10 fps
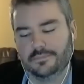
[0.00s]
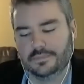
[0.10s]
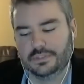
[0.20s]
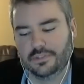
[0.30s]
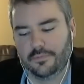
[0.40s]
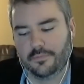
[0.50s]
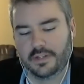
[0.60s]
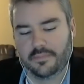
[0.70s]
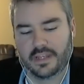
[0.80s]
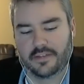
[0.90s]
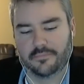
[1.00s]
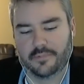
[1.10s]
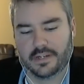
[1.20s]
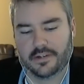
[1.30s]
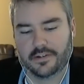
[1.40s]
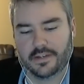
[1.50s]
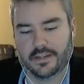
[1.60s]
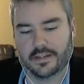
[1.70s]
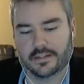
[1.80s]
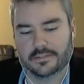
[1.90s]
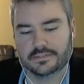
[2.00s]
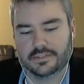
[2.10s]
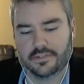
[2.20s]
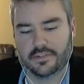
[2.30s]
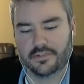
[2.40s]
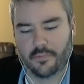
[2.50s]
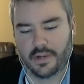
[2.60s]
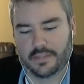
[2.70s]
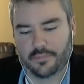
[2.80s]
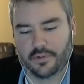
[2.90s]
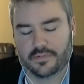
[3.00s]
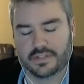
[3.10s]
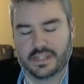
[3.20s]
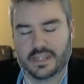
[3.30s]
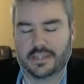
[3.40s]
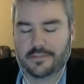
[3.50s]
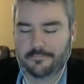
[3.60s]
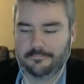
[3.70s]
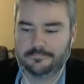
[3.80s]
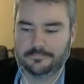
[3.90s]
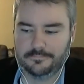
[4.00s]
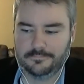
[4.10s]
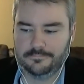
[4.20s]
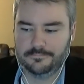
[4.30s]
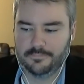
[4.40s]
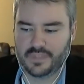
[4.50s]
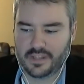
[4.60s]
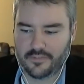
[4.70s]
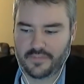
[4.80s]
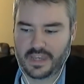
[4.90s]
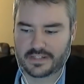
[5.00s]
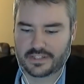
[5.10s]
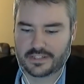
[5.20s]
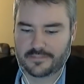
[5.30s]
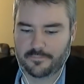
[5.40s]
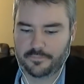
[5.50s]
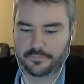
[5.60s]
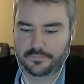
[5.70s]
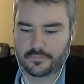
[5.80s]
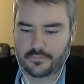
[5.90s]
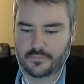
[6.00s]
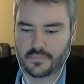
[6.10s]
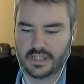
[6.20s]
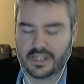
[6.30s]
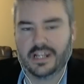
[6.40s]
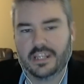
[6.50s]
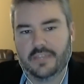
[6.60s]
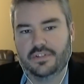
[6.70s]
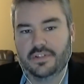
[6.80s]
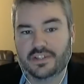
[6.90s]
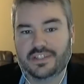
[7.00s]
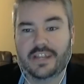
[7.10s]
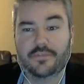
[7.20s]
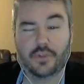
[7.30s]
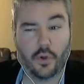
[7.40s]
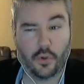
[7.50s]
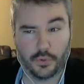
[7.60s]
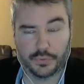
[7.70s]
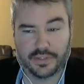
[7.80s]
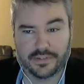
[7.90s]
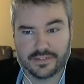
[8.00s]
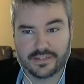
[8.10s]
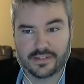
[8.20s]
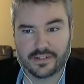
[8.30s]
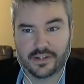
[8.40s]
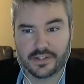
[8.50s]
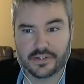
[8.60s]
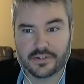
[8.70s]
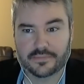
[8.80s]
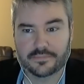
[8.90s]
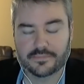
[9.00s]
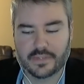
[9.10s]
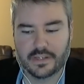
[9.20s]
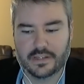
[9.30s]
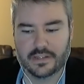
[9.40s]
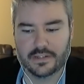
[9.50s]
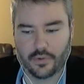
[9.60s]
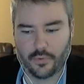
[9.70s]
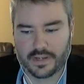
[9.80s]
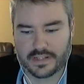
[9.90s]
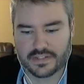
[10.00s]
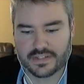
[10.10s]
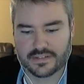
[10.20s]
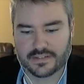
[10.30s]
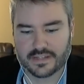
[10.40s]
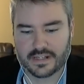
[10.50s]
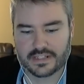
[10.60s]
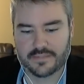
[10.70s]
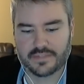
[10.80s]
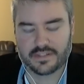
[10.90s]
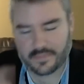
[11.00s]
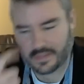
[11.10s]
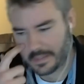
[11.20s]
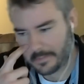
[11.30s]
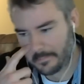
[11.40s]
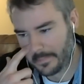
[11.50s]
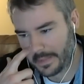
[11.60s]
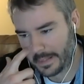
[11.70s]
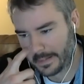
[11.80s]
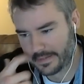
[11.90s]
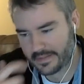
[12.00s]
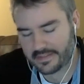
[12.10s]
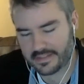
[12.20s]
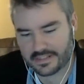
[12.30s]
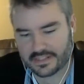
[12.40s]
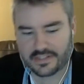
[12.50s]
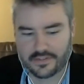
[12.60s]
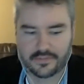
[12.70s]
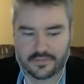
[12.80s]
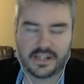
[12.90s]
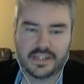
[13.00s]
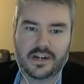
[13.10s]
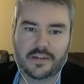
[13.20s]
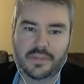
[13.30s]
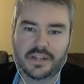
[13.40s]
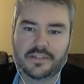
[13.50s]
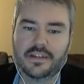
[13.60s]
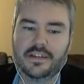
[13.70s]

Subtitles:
So what about where, so the way that proof of stake affects, it kind of gives you an incentive to hold all your coins. And it seems to be, and this is still kind of young, but